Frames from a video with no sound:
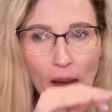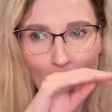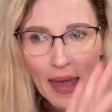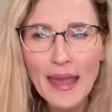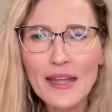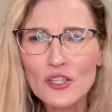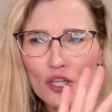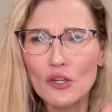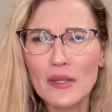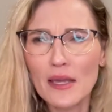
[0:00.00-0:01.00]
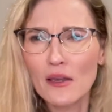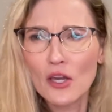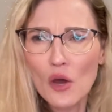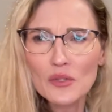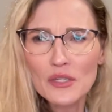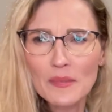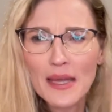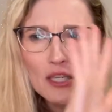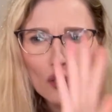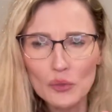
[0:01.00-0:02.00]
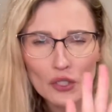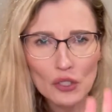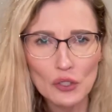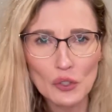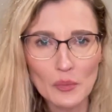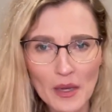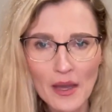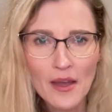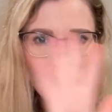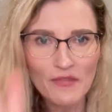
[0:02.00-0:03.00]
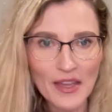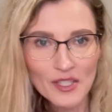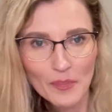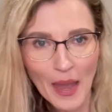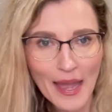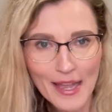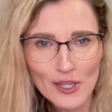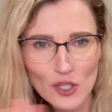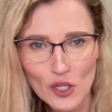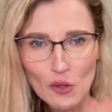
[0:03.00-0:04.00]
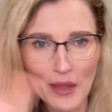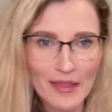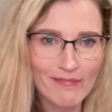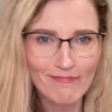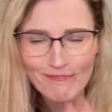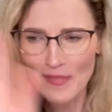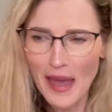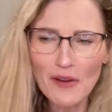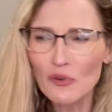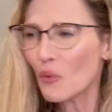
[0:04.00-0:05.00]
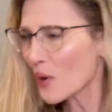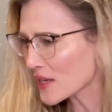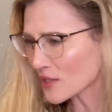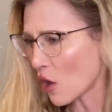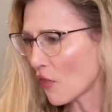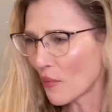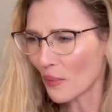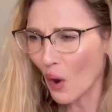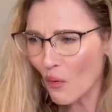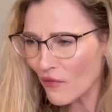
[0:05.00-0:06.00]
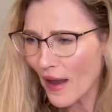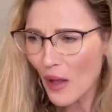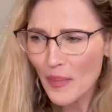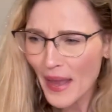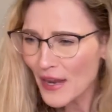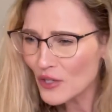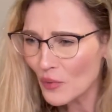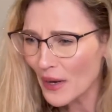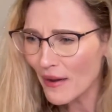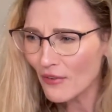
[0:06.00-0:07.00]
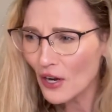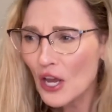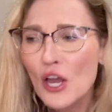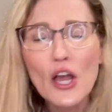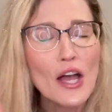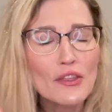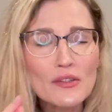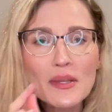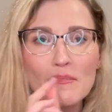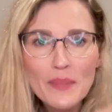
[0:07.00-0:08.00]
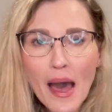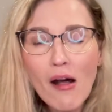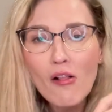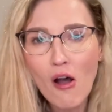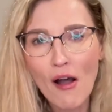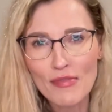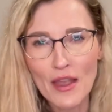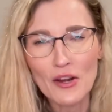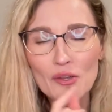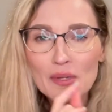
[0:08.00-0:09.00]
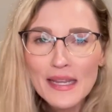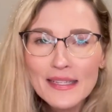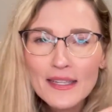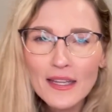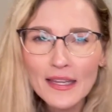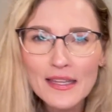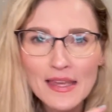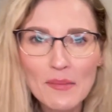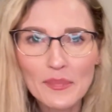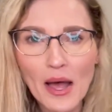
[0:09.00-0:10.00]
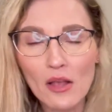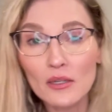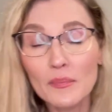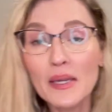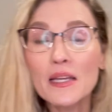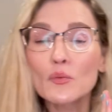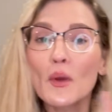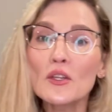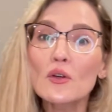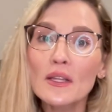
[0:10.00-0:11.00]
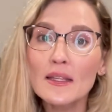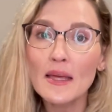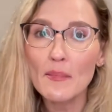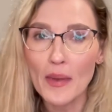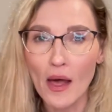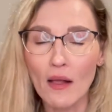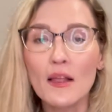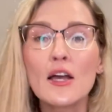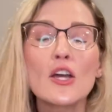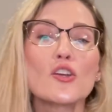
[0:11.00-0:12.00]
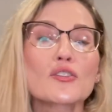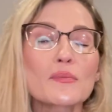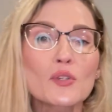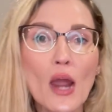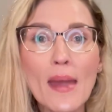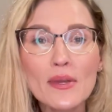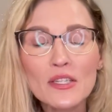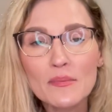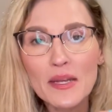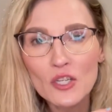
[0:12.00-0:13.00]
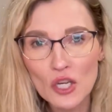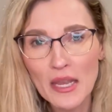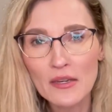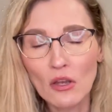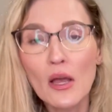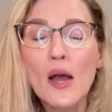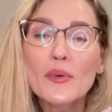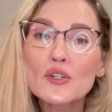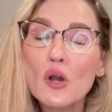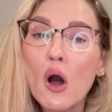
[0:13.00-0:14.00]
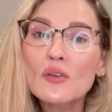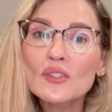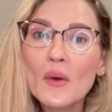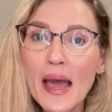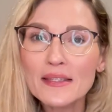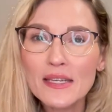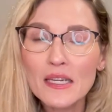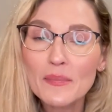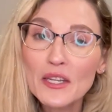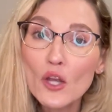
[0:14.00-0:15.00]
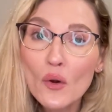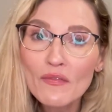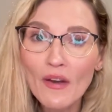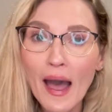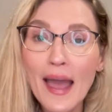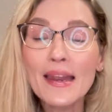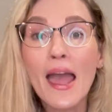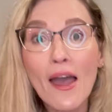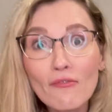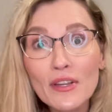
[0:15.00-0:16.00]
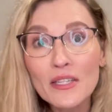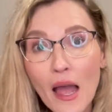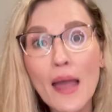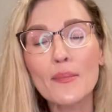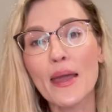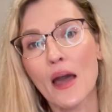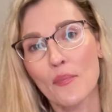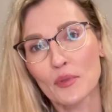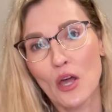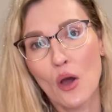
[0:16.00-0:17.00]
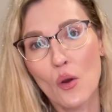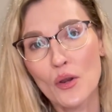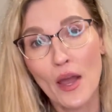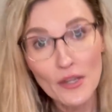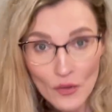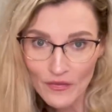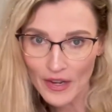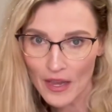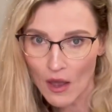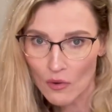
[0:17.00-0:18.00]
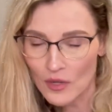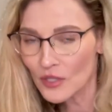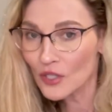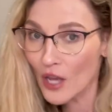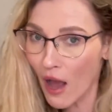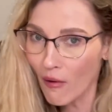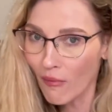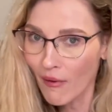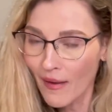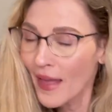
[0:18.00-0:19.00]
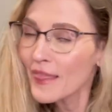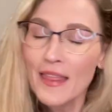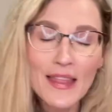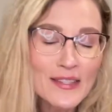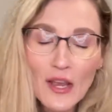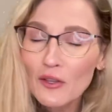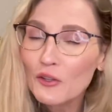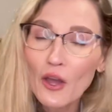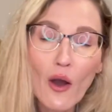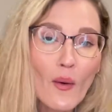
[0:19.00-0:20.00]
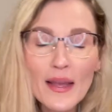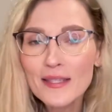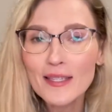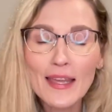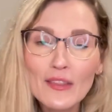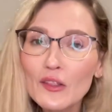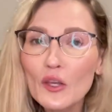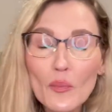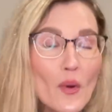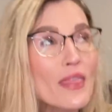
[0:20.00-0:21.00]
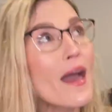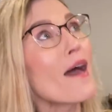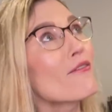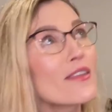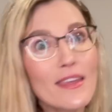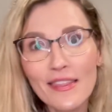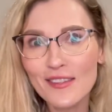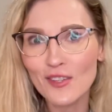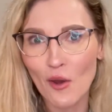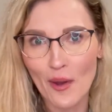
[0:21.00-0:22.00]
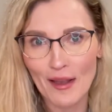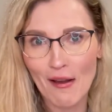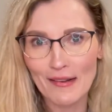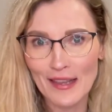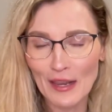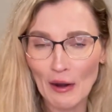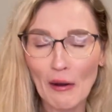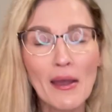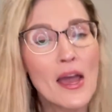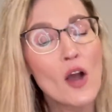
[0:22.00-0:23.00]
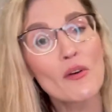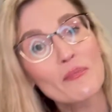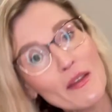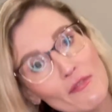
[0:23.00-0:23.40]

page, you know, like go to my YouTube face page, you know, like, I don't know what it's called, the profile page or whatever. There's a bell on there. You need to click that bell because when you click that bell, you're subscribing to my channel, but you're also asking to be notified every time I upload a new video. So then that's how you'll know and stay in the loop with everything that's going on here with my